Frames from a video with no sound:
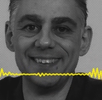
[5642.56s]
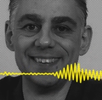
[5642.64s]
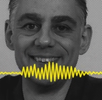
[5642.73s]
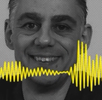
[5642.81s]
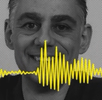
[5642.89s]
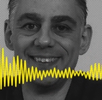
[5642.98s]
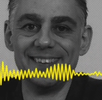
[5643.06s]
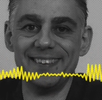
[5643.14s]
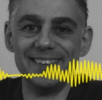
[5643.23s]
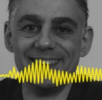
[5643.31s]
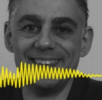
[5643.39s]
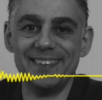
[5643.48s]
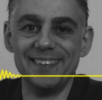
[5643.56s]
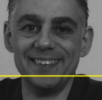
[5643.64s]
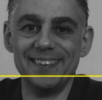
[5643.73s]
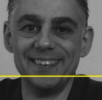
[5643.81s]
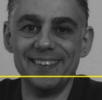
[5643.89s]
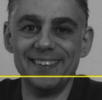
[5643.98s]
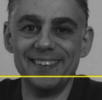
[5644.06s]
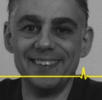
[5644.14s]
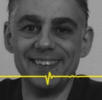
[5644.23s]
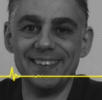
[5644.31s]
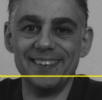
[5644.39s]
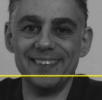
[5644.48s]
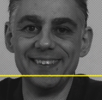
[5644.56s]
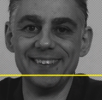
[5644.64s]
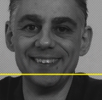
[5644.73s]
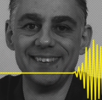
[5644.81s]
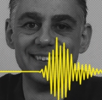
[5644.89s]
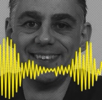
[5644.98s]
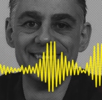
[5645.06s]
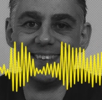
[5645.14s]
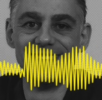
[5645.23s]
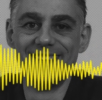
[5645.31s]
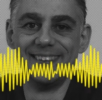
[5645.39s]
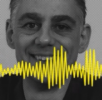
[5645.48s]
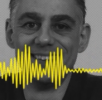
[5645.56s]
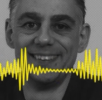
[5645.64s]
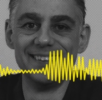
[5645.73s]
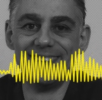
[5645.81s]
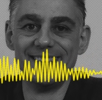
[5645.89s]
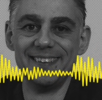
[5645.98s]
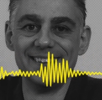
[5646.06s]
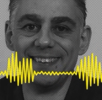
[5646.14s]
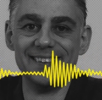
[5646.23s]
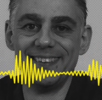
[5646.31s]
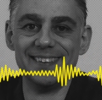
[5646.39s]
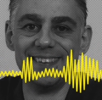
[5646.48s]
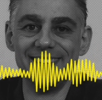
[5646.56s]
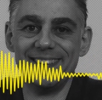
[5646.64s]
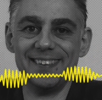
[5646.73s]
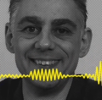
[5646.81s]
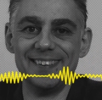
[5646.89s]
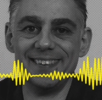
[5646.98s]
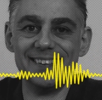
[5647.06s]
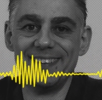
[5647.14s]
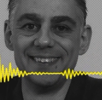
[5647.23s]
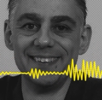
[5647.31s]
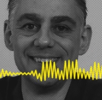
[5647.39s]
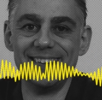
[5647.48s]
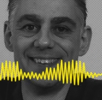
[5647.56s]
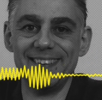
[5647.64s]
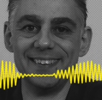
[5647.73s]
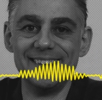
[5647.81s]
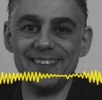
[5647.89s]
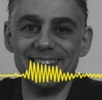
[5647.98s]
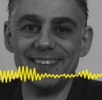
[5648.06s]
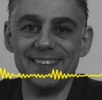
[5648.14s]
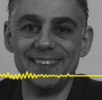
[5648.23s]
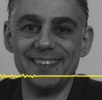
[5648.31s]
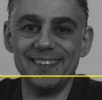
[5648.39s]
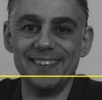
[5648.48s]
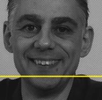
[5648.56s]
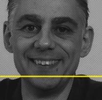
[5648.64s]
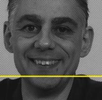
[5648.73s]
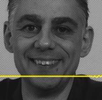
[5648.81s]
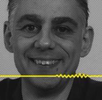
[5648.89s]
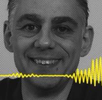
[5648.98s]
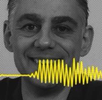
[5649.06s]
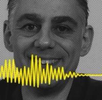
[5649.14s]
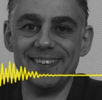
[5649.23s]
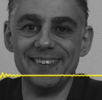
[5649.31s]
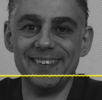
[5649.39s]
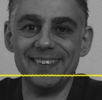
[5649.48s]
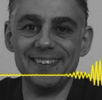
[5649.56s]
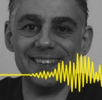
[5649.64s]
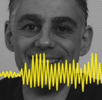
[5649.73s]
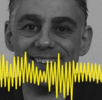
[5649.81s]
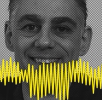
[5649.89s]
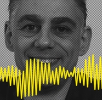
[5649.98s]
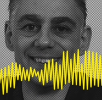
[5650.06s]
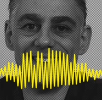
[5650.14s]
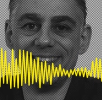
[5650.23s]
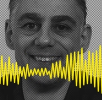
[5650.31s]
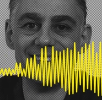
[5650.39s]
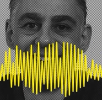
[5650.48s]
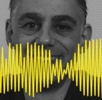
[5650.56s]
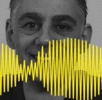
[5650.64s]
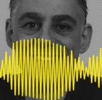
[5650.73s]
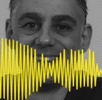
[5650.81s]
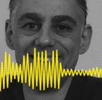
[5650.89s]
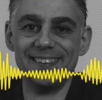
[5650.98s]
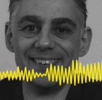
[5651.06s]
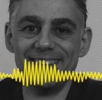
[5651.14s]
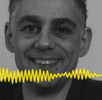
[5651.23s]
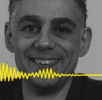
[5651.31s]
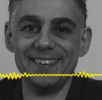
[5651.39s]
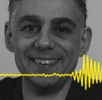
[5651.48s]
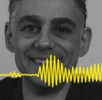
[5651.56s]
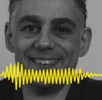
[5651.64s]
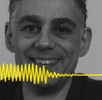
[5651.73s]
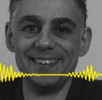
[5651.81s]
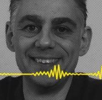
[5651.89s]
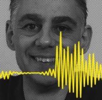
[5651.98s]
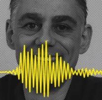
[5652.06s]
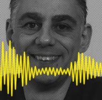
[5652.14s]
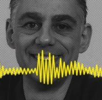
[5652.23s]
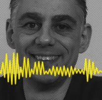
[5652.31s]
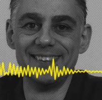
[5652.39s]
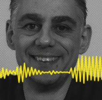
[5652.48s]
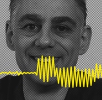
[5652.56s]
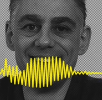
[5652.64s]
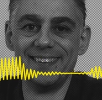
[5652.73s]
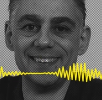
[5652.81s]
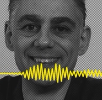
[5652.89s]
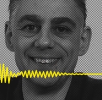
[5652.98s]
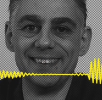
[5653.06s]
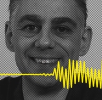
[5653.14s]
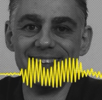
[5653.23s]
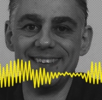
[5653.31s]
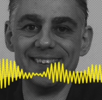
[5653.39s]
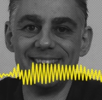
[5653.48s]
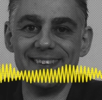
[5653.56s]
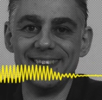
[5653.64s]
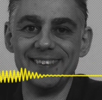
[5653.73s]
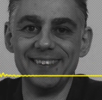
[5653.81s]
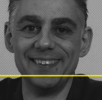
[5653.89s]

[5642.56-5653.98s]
is basically, it provides me the financial flexibility to take time off my paid work. Okay. So I have always said that the Patreon support is for the